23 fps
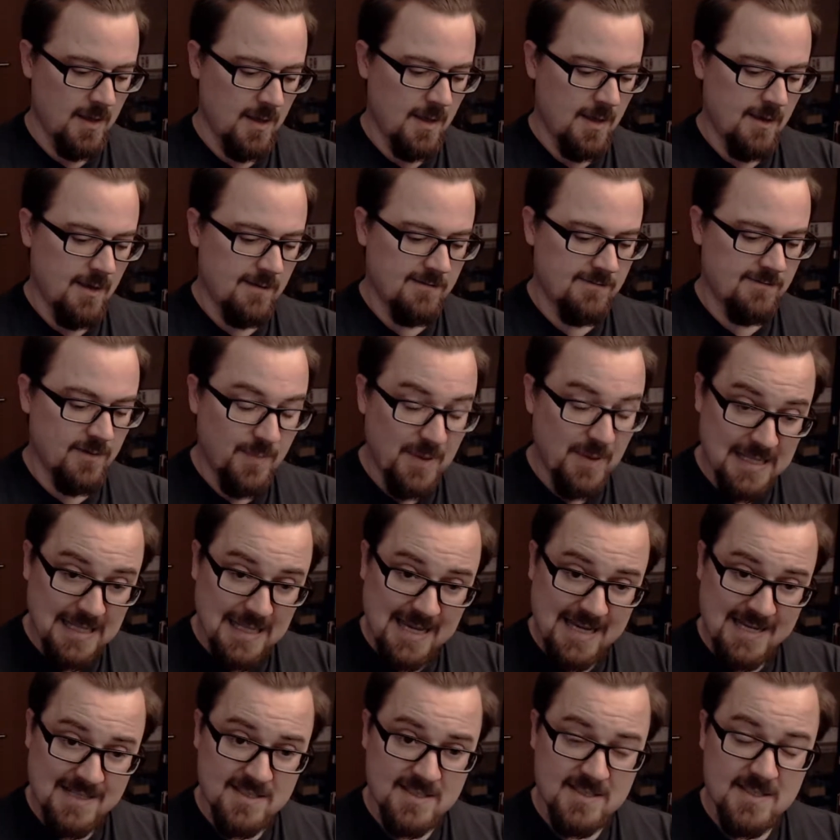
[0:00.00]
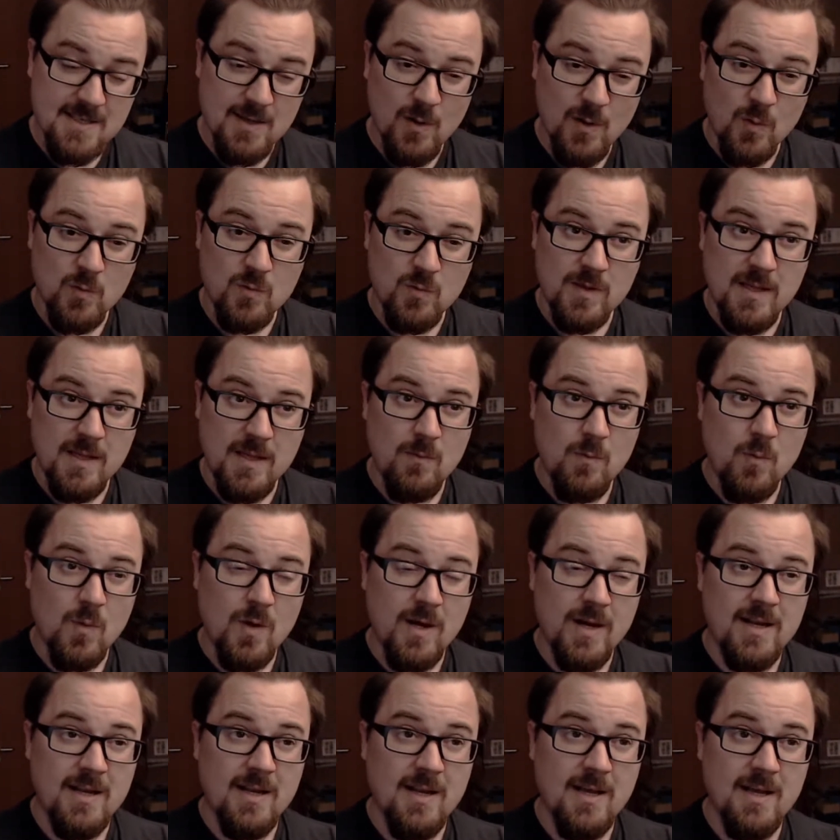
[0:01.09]
Forbidden Lands, the only
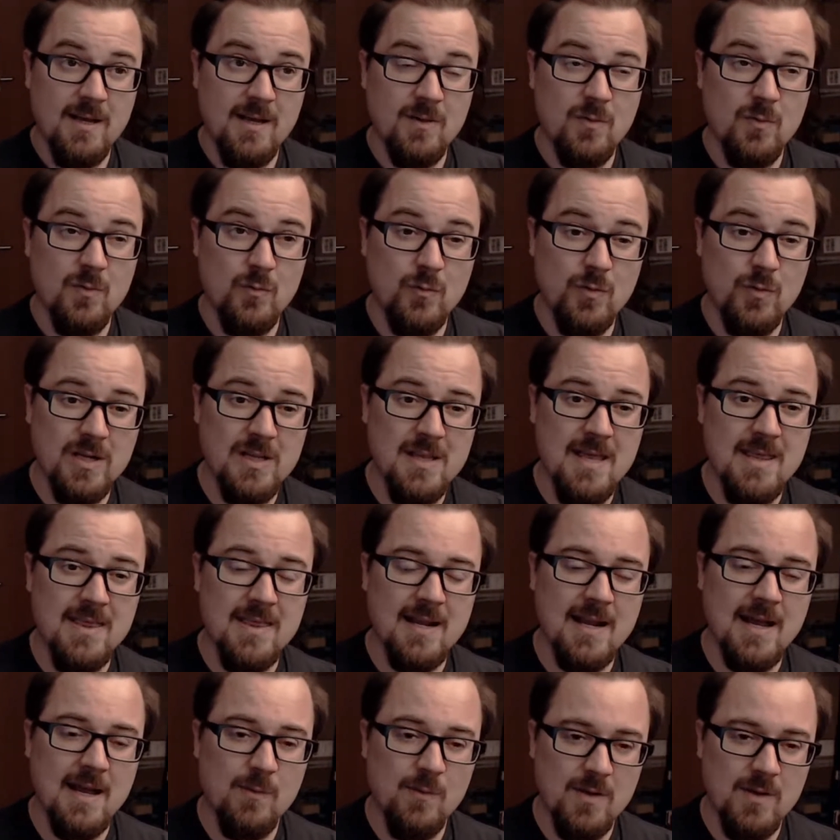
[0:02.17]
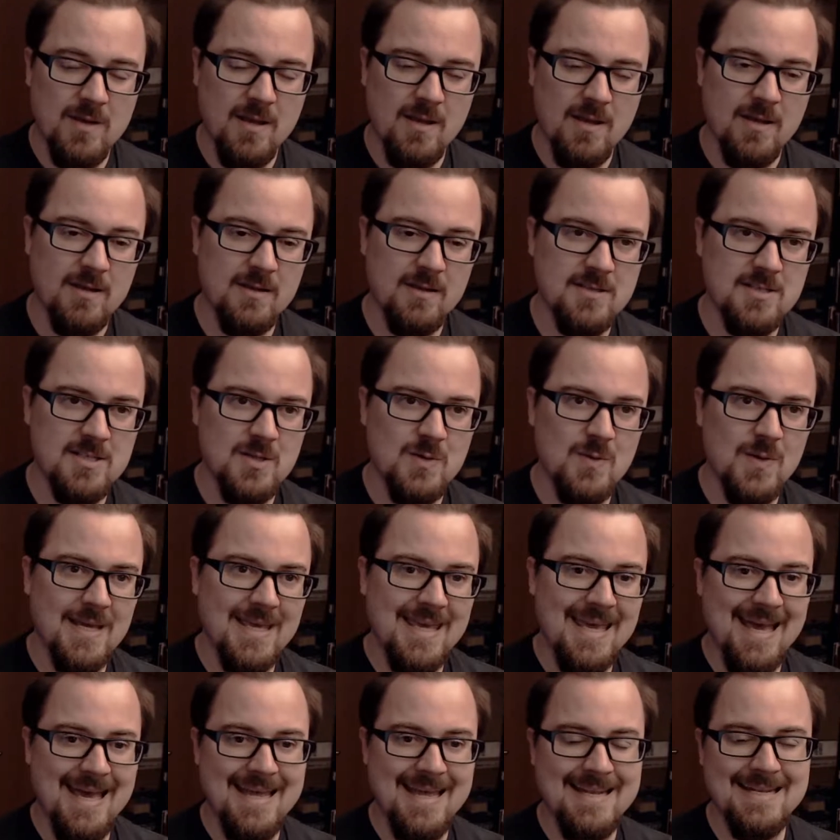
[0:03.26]
one really that I would do
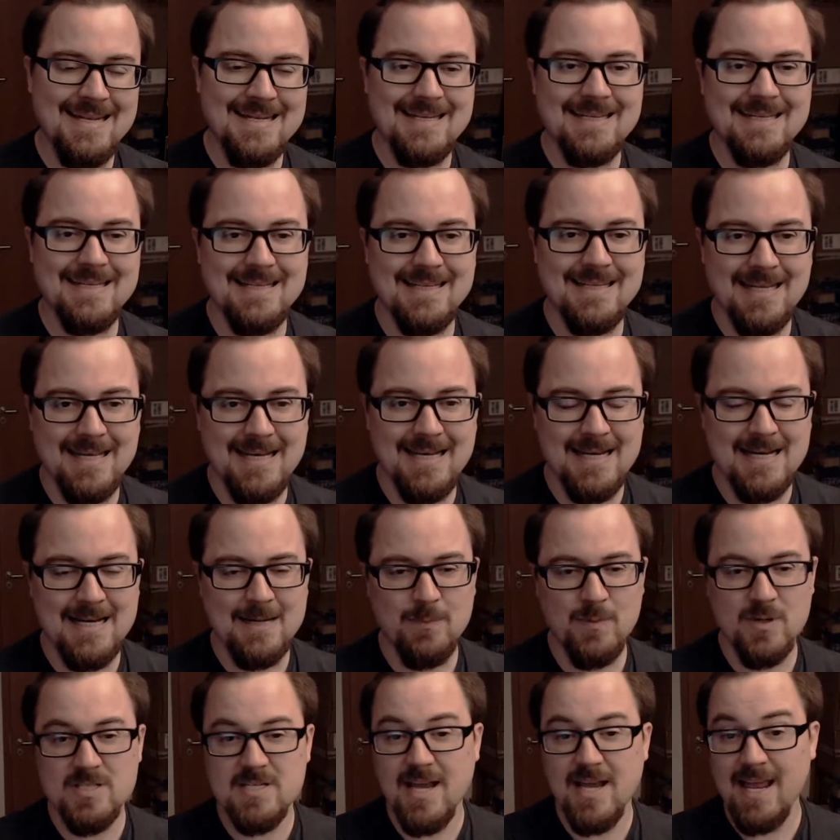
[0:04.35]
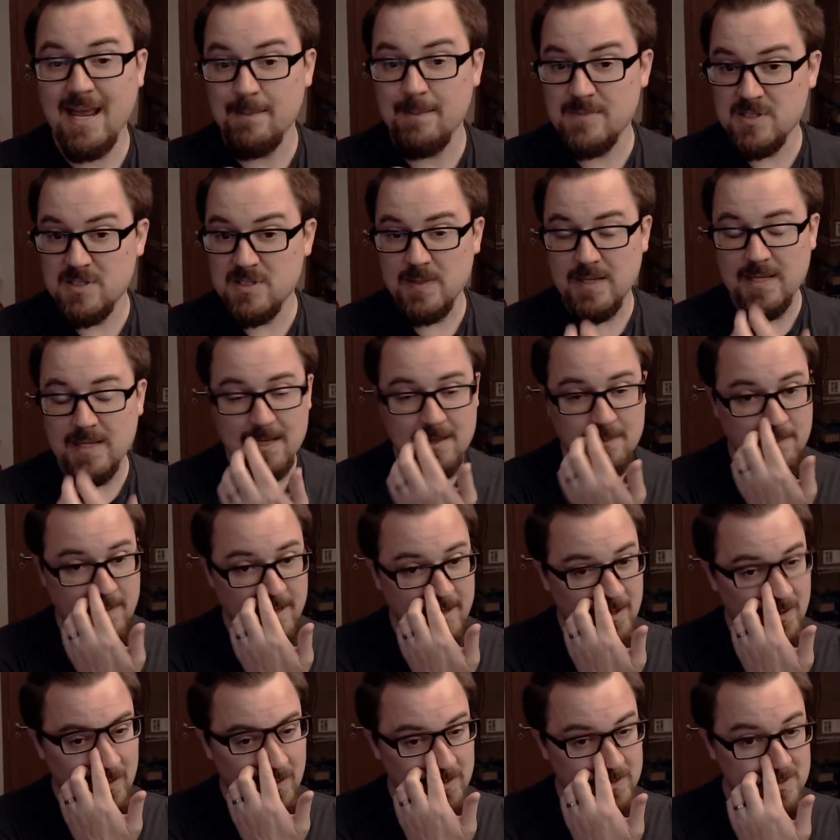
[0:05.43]
again, which I am doing in my
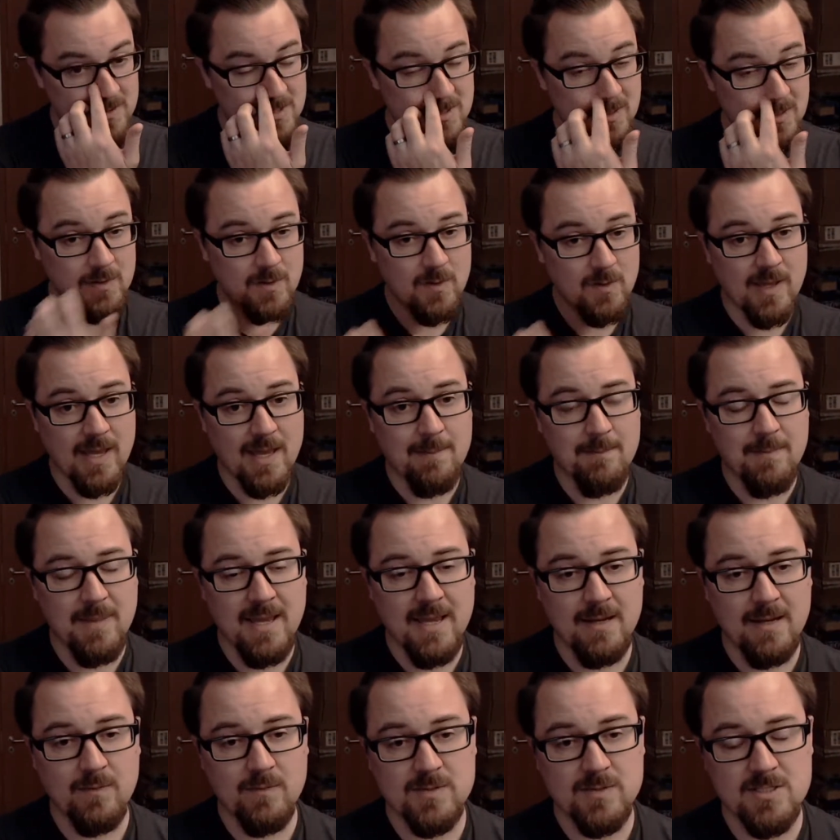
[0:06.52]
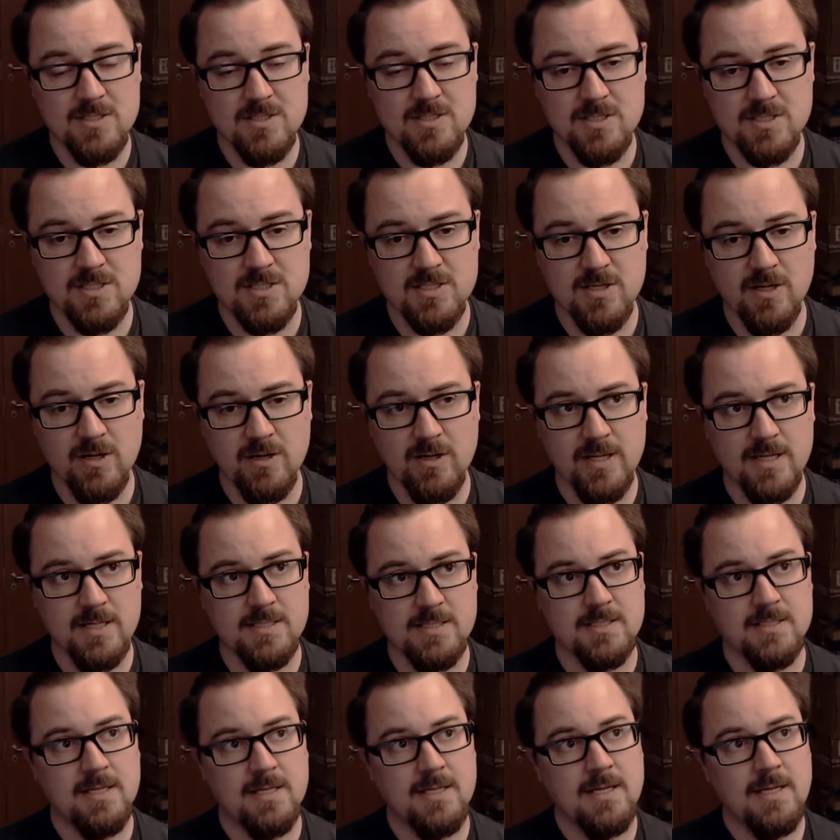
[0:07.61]
current solo campaign, which has just
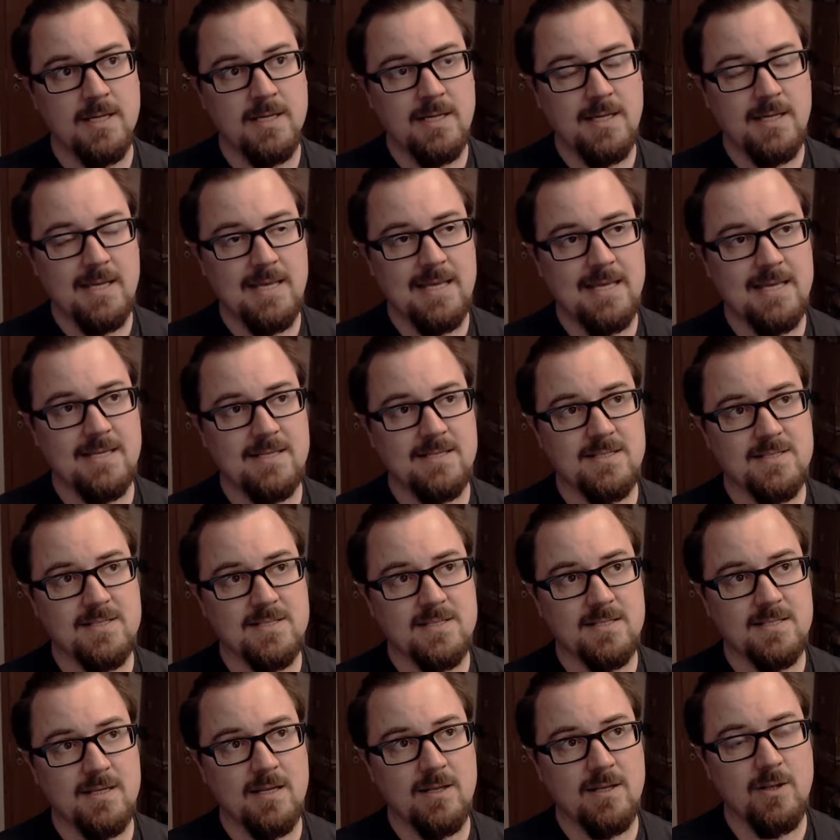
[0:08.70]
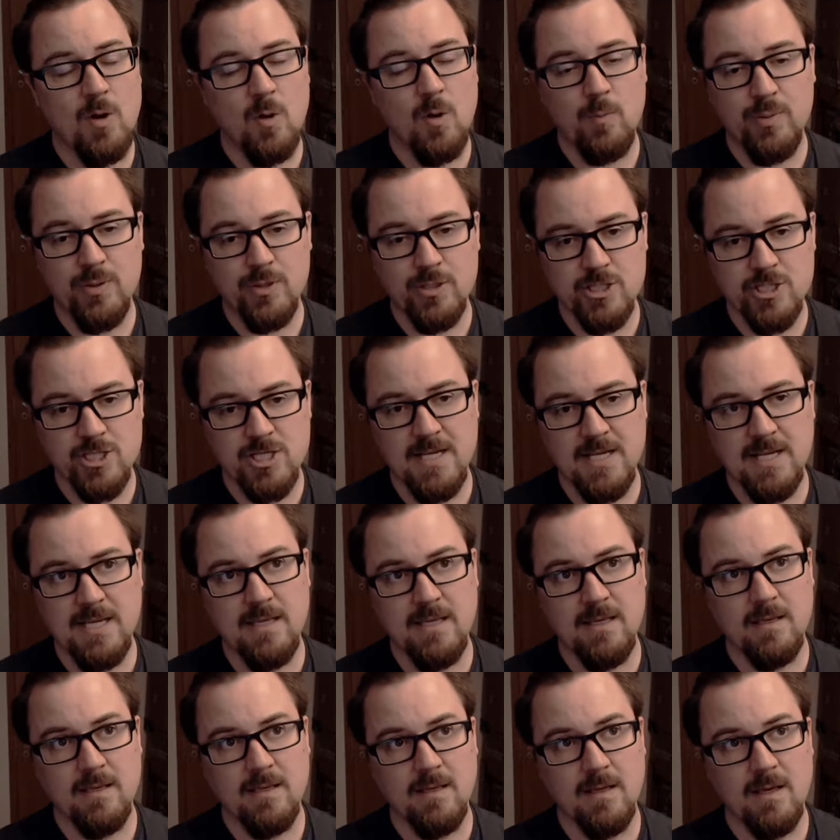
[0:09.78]
started, is no
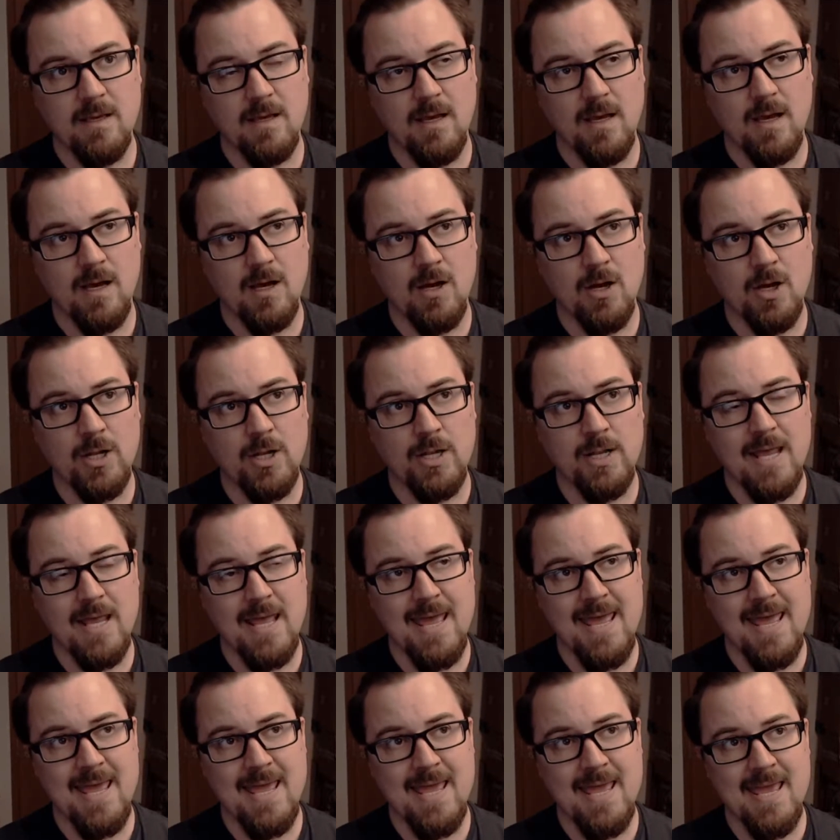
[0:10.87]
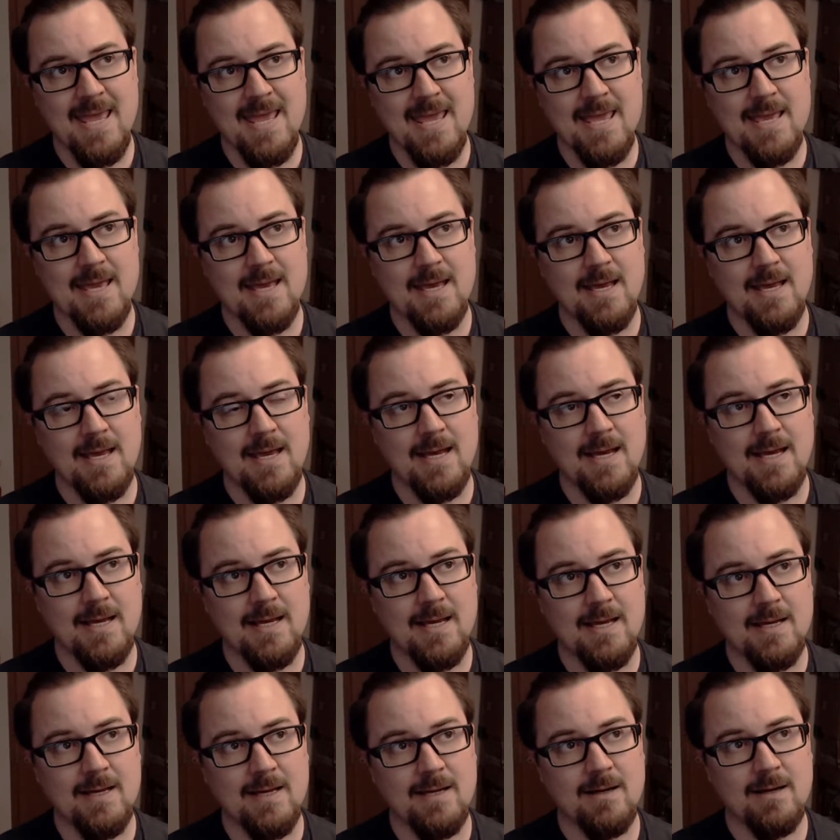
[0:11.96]
pushing on a
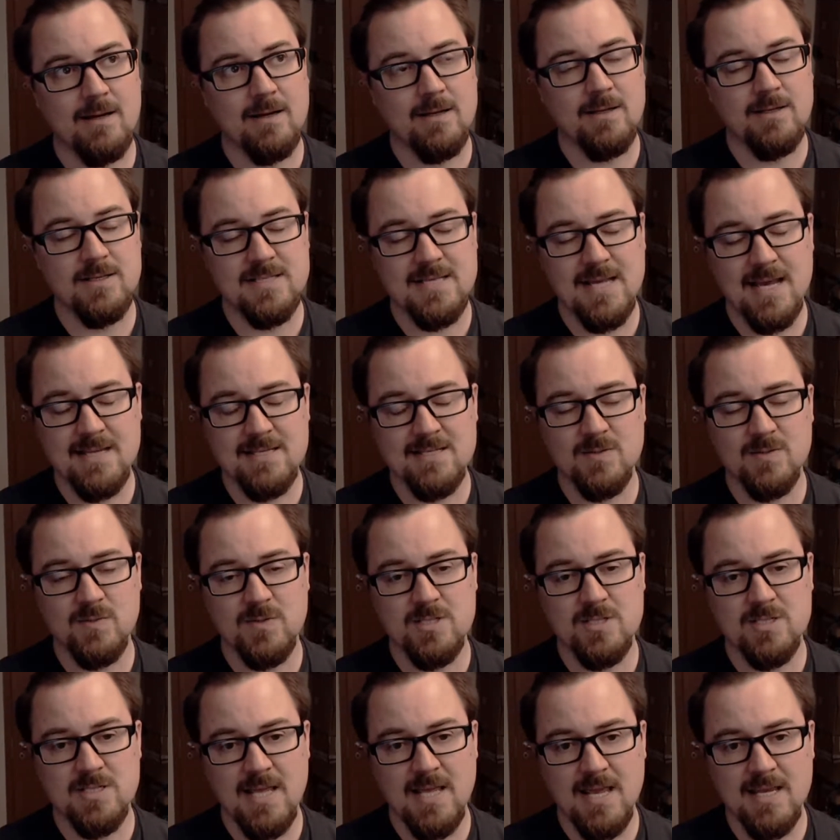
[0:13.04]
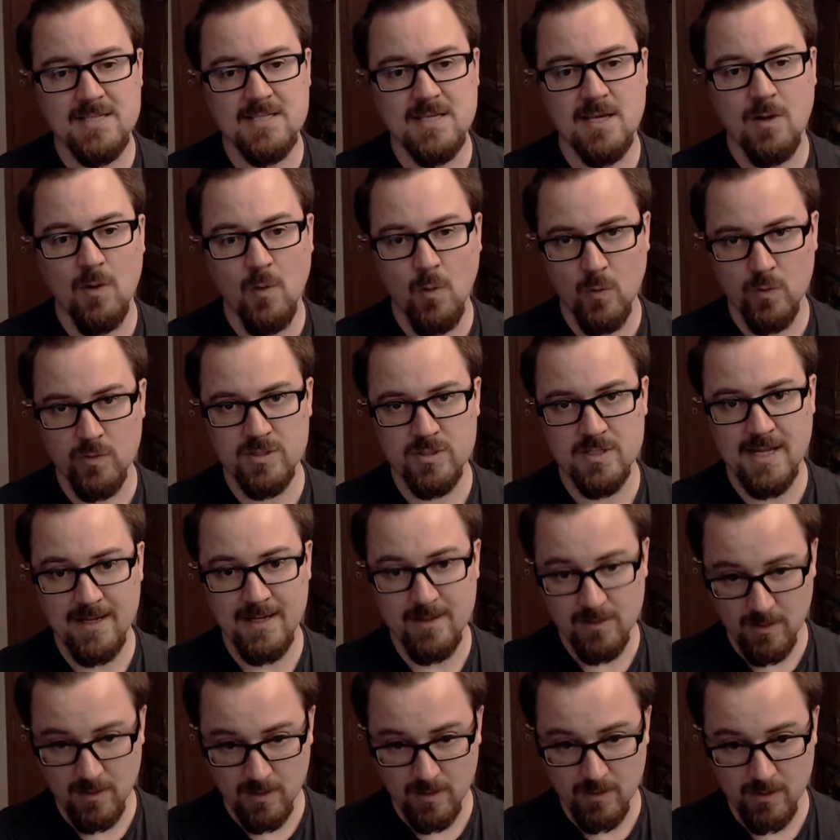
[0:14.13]
test which takes a quarter day
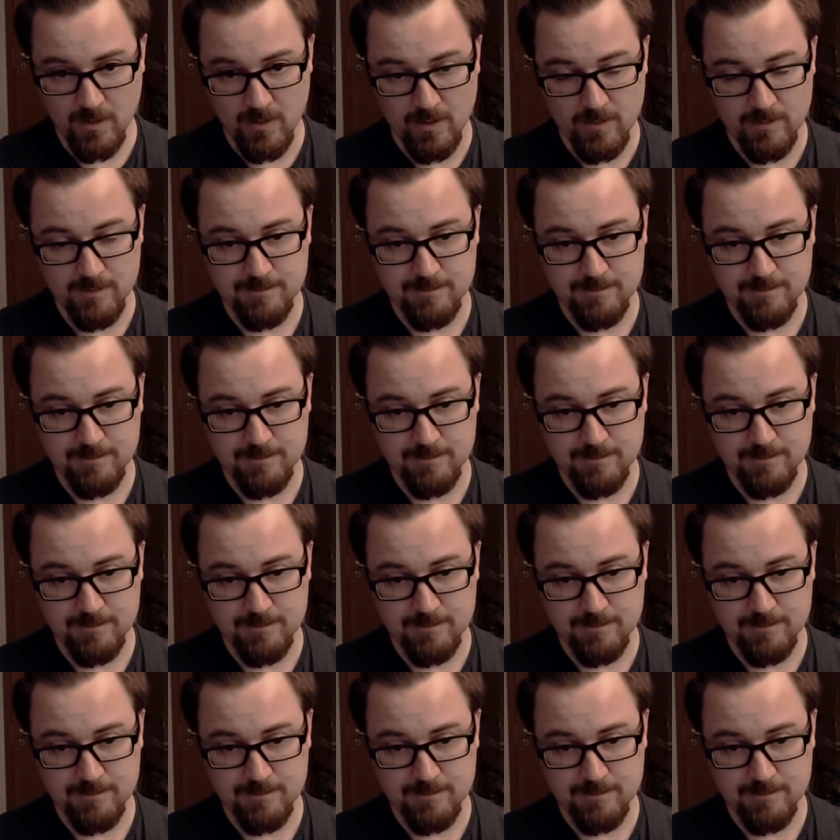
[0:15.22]
or longer.